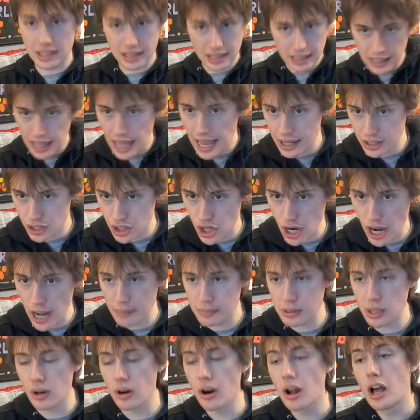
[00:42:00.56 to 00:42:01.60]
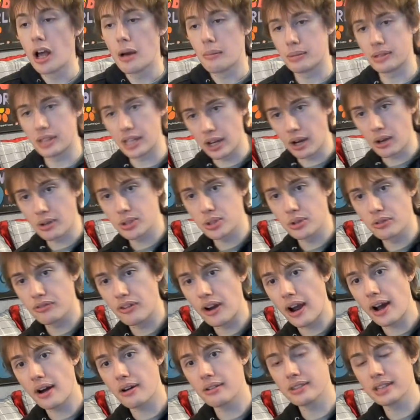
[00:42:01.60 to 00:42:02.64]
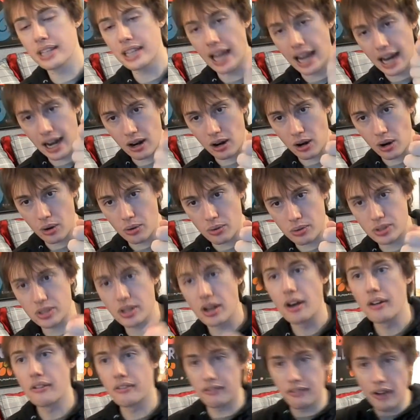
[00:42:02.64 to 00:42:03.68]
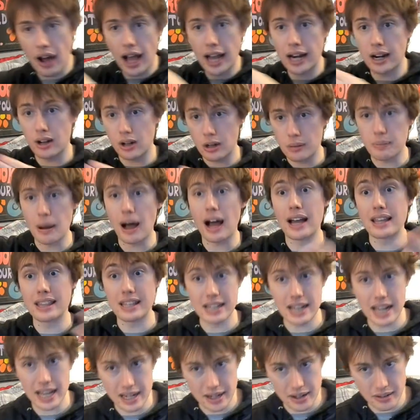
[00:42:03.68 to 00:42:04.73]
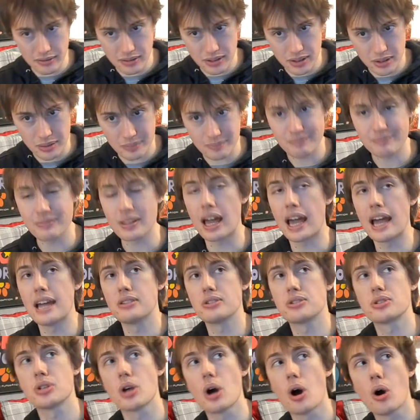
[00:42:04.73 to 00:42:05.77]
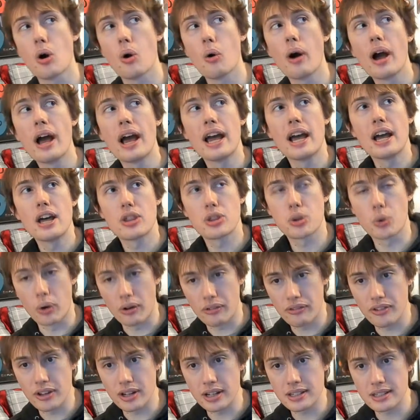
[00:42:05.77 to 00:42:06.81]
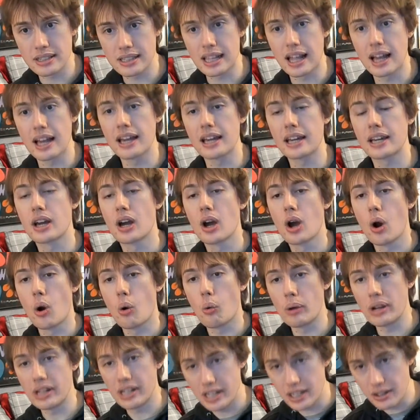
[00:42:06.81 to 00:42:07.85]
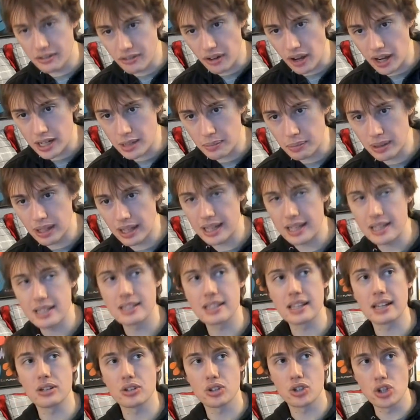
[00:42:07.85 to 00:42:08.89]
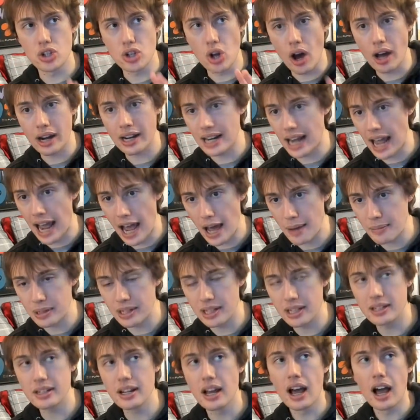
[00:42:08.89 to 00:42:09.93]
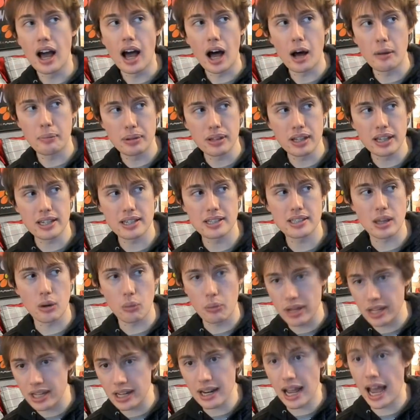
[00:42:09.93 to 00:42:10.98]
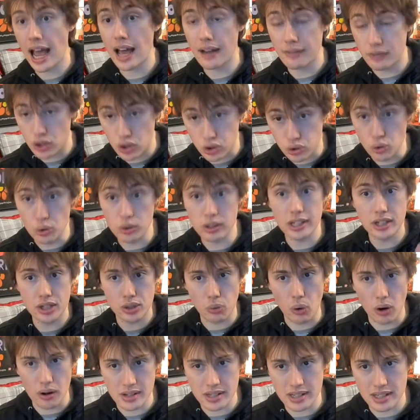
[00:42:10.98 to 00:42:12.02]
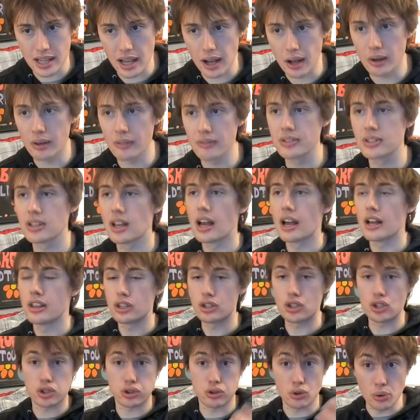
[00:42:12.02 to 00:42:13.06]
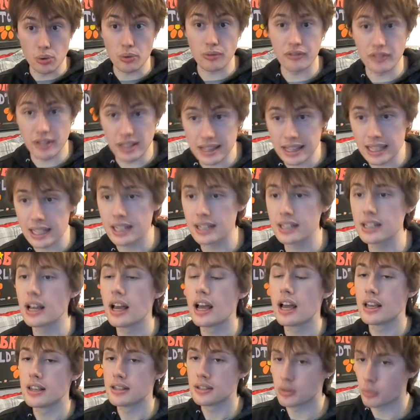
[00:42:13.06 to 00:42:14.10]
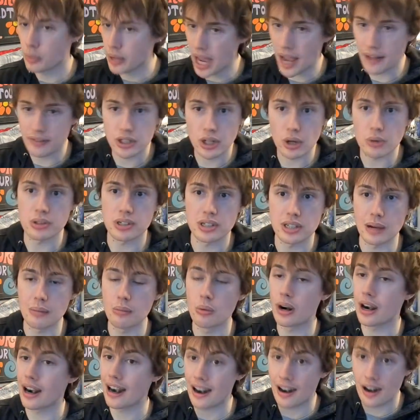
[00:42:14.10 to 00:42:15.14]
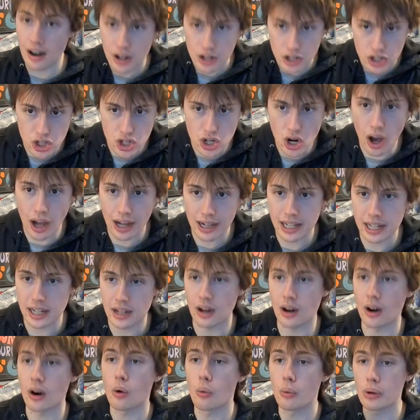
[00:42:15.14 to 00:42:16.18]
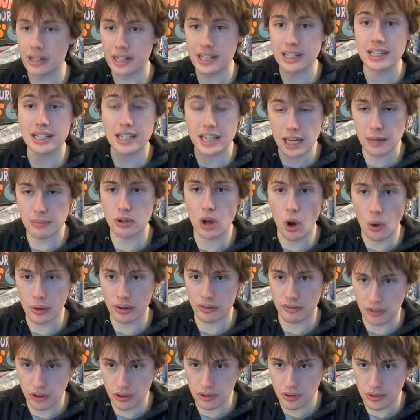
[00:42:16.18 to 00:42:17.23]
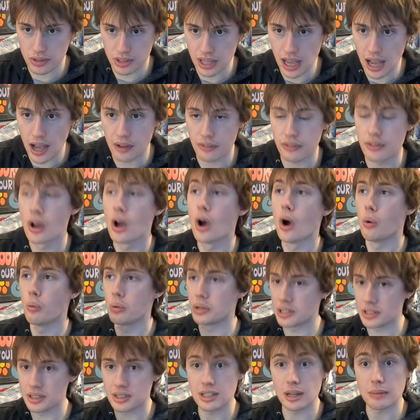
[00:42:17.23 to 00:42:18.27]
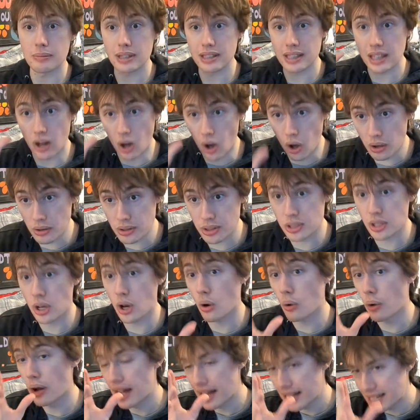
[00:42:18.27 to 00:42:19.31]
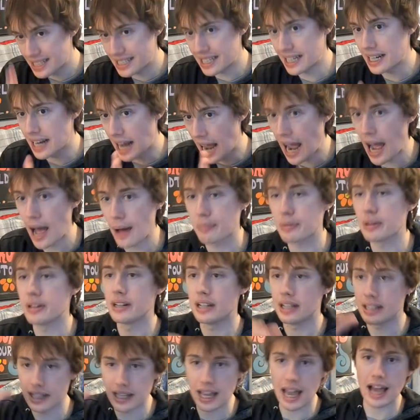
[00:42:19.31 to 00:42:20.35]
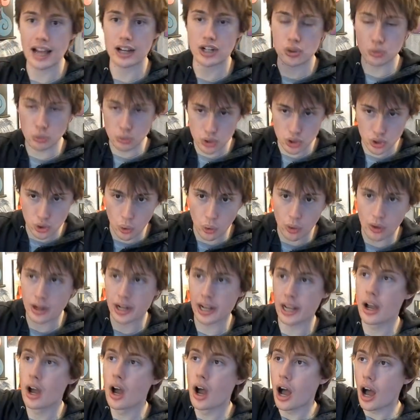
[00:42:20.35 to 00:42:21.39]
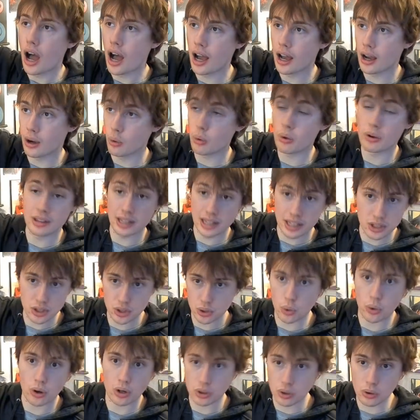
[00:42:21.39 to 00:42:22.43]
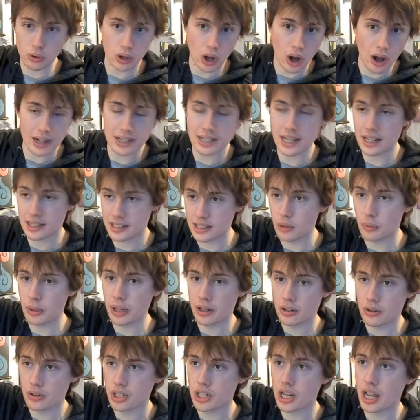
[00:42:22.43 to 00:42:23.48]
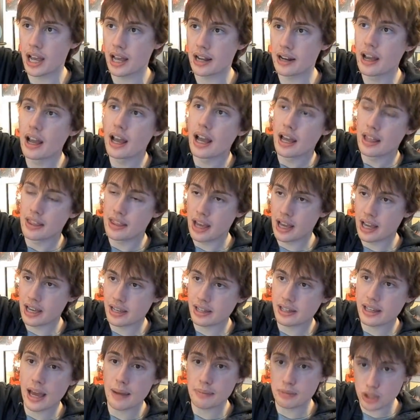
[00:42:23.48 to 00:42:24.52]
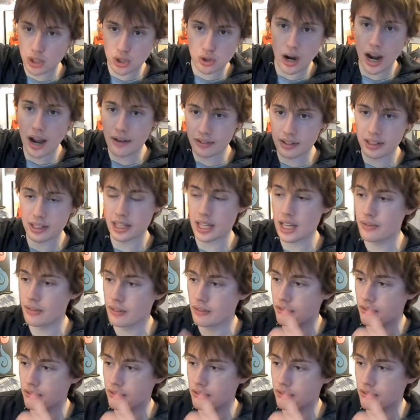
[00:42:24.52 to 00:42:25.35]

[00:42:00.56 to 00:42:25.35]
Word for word: the last chapter, but they also found the arrows fired by the natives. And so Thorfinn is like, we need to find a place that is not inhabited, a place that we can have truly to ourselves, the true Vinland. So we have to go somewhere not here. We need to keep going further south, which is something that also did happen in the actual story, or the historical context that we understand. They kept traveling even